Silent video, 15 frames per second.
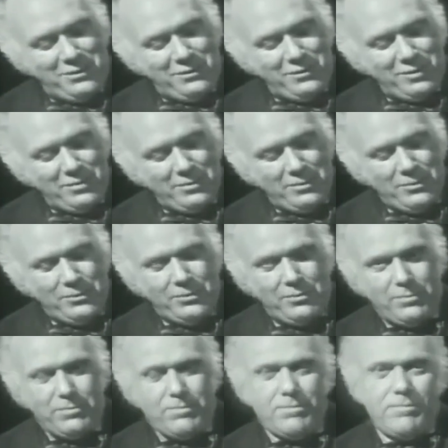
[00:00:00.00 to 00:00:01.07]
about
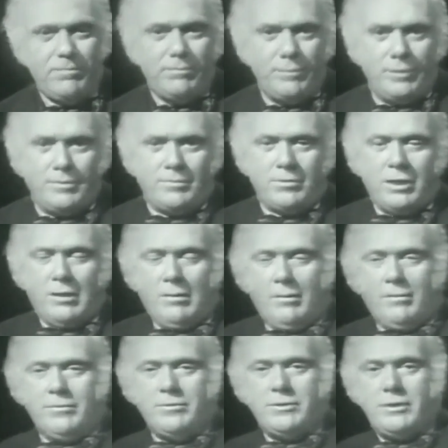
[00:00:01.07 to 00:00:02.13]
the
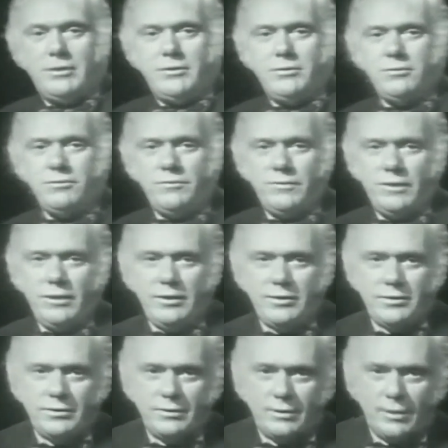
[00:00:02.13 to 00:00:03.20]
problems that you
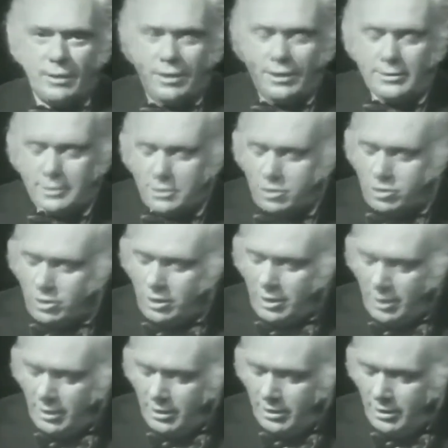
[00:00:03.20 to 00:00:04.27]
face as a
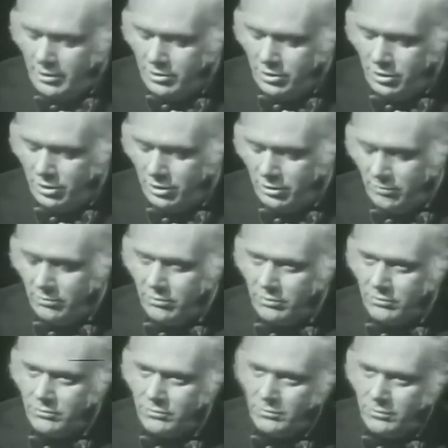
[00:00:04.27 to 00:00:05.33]
Chinese
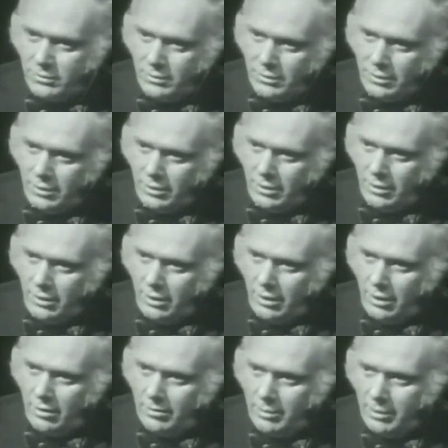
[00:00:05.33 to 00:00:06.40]
hero in an
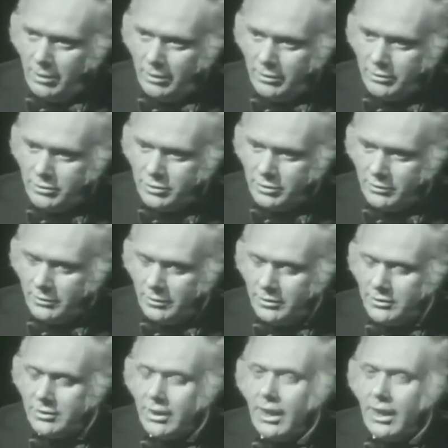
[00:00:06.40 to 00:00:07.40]
American series.